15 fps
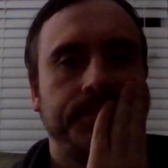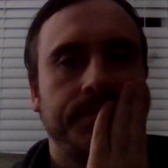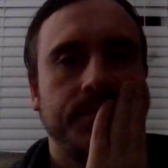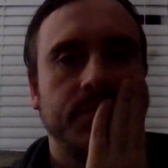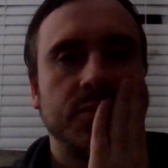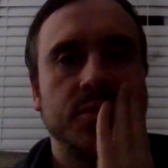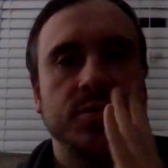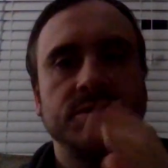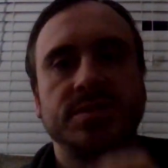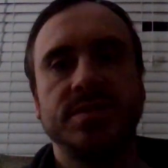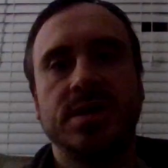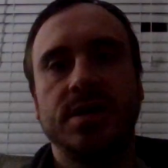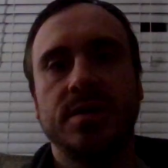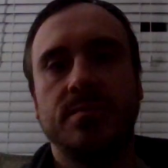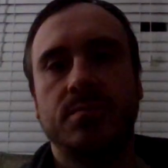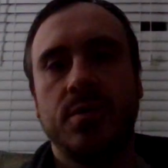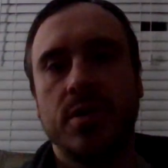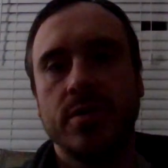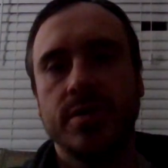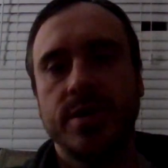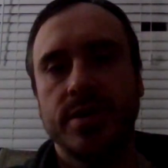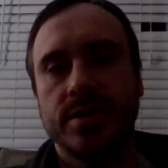of course,
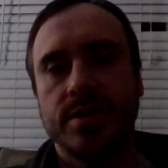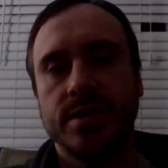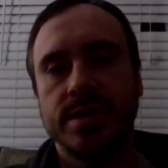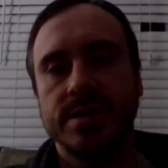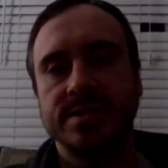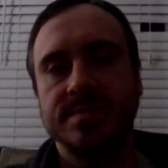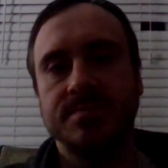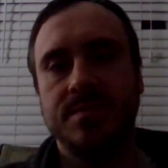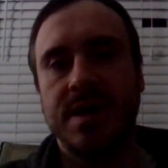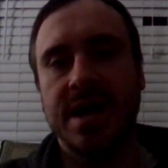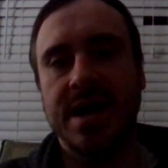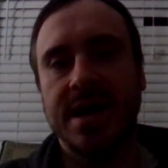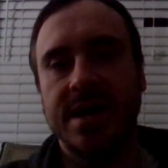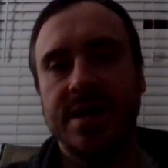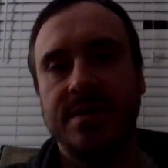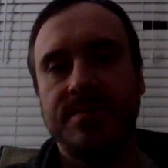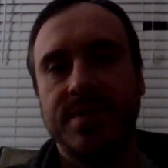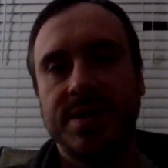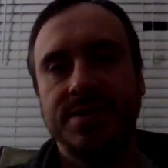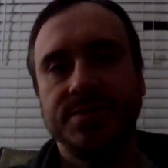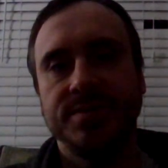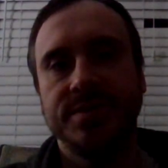Marduk is my
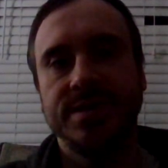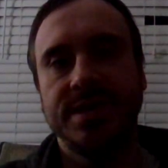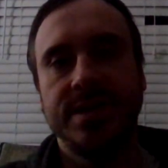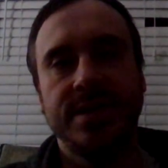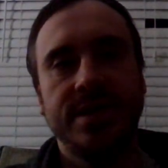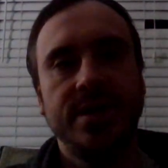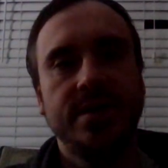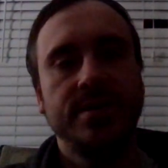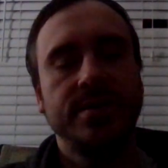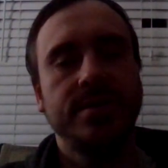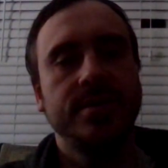patron deity,